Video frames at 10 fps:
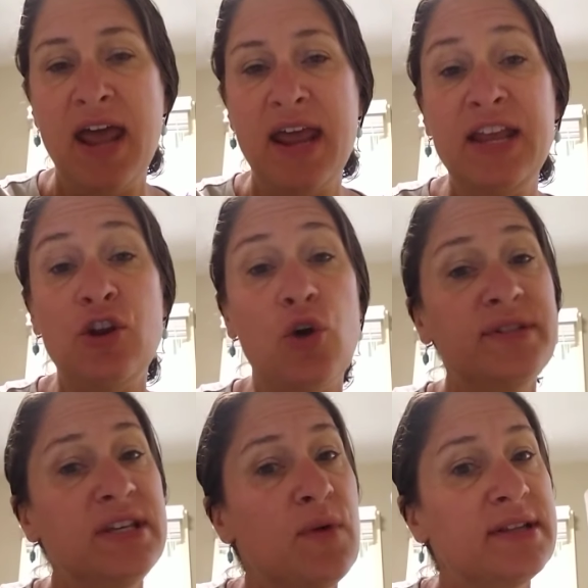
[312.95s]
He knows
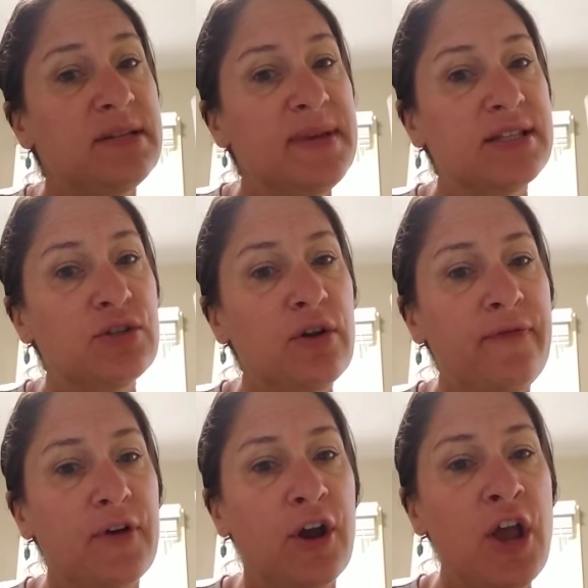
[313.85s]
he wants to be a
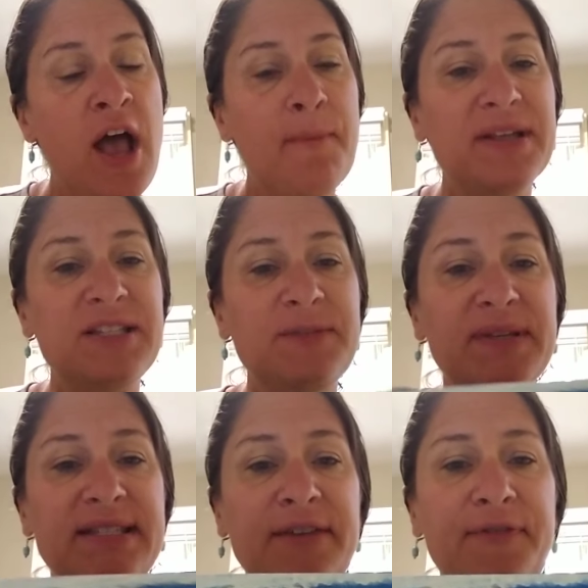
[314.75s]
surfer, but
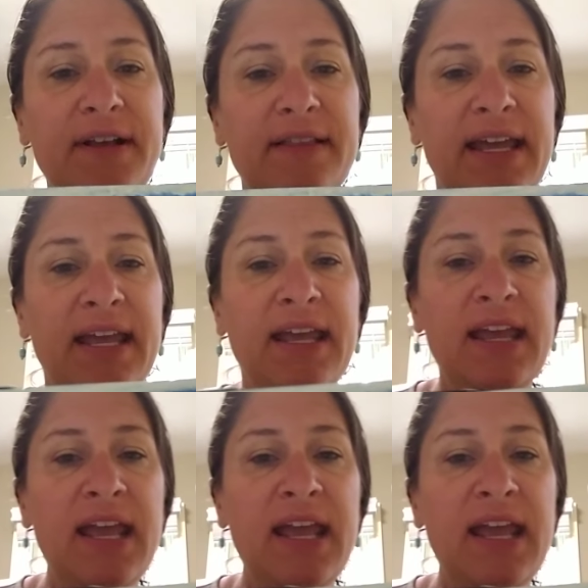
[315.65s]
specifically,